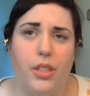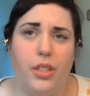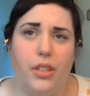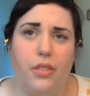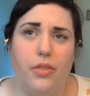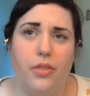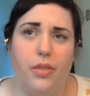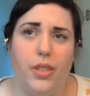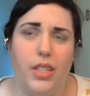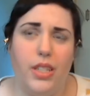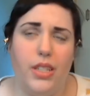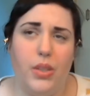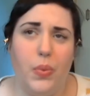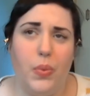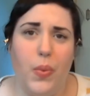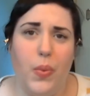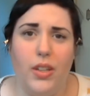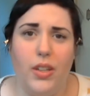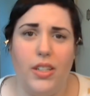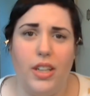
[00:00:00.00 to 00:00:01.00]
season
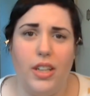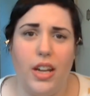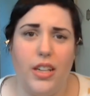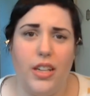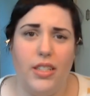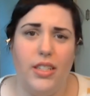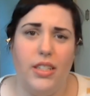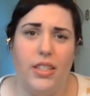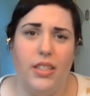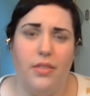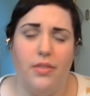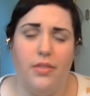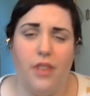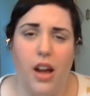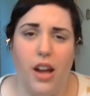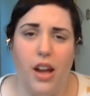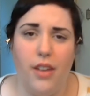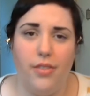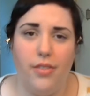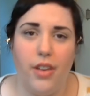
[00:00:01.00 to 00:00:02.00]
1 to kind of season
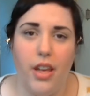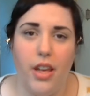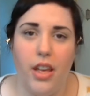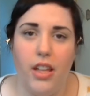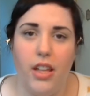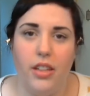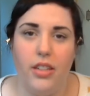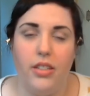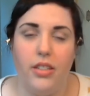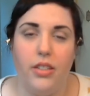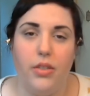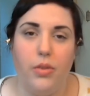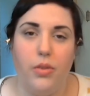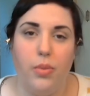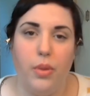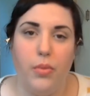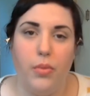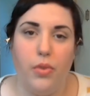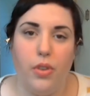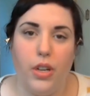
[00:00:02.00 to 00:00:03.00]
5. This look will
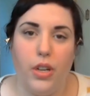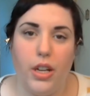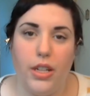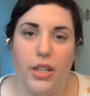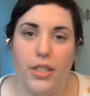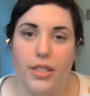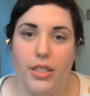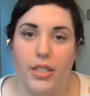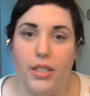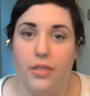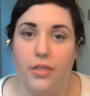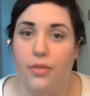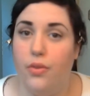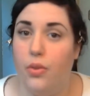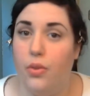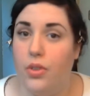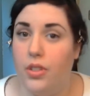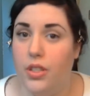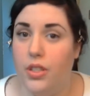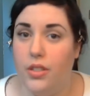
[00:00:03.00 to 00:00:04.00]
be more kind of season
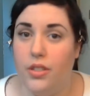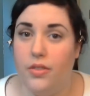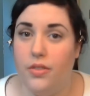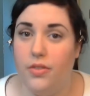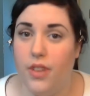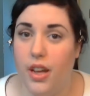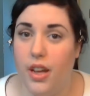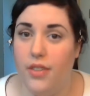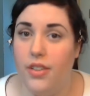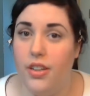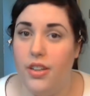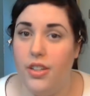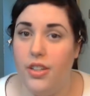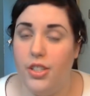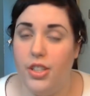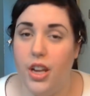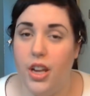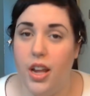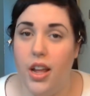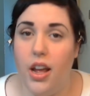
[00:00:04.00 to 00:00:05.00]
4, season 5-ish.
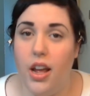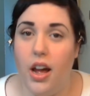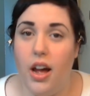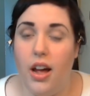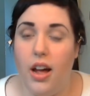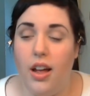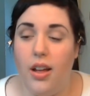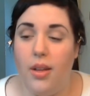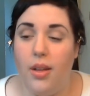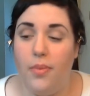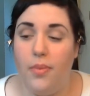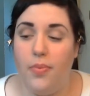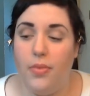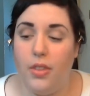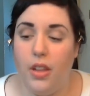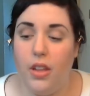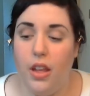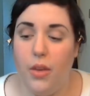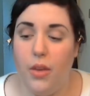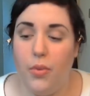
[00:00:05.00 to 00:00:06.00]
And
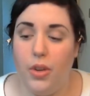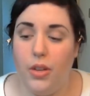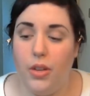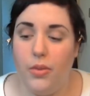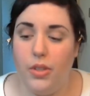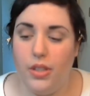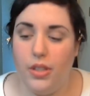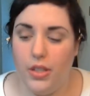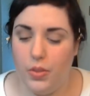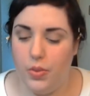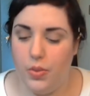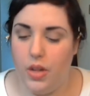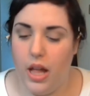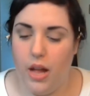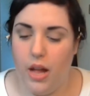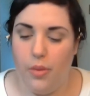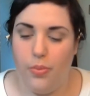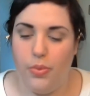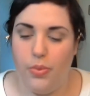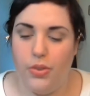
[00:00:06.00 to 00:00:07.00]
what this will
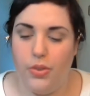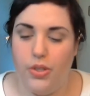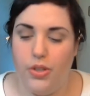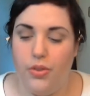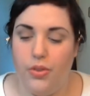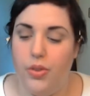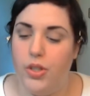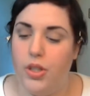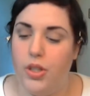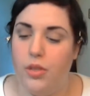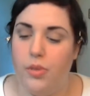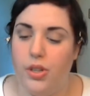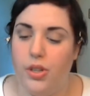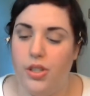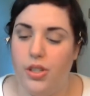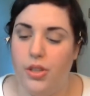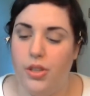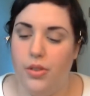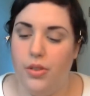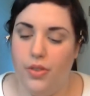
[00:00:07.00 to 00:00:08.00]
do,
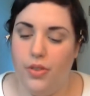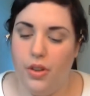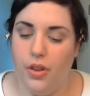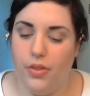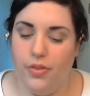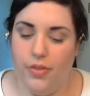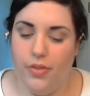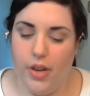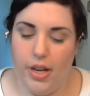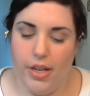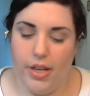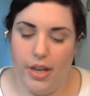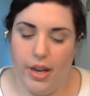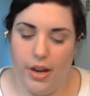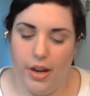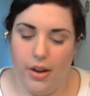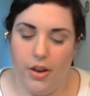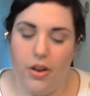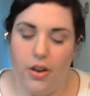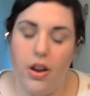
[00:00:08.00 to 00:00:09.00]
especially if you have fine
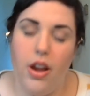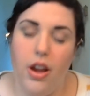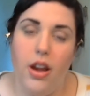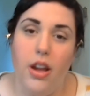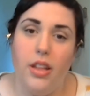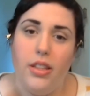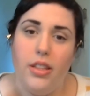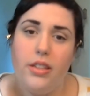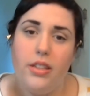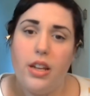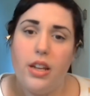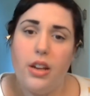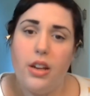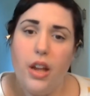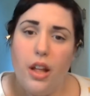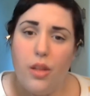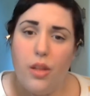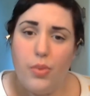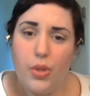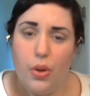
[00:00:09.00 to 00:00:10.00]
hair, this kind of
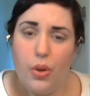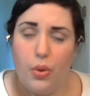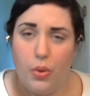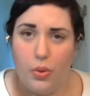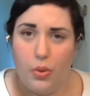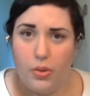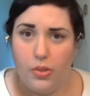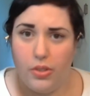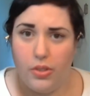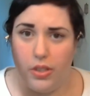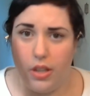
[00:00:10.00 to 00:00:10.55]
helps hold